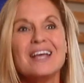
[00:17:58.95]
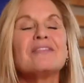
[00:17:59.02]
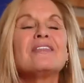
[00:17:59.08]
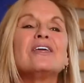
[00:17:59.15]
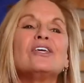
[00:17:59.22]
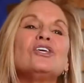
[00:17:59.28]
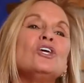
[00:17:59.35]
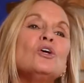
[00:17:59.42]

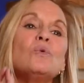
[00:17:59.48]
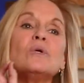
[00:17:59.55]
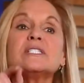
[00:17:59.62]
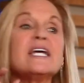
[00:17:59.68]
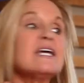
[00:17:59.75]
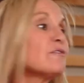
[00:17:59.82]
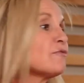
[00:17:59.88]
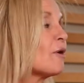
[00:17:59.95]
that you will
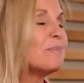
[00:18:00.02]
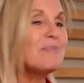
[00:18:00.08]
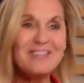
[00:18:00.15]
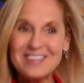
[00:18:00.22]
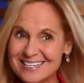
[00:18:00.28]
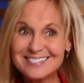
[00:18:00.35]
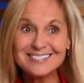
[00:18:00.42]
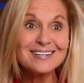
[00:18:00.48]
take from
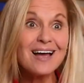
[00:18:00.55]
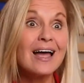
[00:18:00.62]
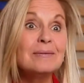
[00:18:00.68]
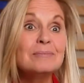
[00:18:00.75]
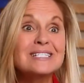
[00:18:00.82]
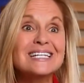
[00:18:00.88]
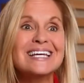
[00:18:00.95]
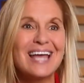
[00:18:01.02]
this
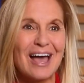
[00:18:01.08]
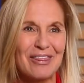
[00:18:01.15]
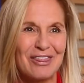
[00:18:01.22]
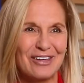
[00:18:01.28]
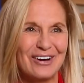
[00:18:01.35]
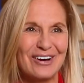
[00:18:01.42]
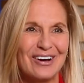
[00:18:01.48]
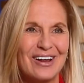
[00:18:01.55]
time
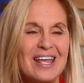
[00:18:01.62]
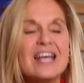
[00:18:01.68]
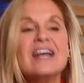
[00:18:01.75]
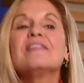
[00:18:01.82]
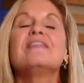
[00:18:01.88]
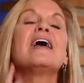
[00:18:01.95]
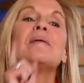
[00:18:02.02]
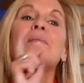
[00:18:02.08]
together
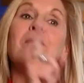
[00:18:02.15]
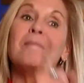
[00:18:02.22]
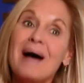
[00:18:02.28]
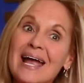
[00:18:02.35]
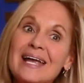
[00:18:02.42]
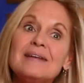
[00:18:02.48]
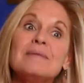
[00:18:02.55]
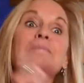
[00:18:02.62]
that
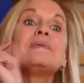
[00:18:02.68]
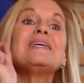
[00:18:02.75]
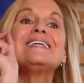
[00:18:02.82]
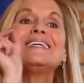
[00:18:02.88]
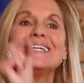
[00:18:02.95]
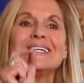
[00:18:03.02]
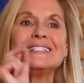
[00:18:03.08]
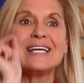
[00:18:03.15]
might
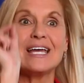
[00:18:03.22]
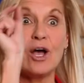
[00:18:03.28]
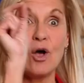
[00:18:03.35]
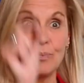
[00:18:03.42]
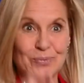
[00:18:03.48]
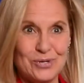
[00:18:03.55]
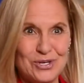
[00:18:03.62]
begin to help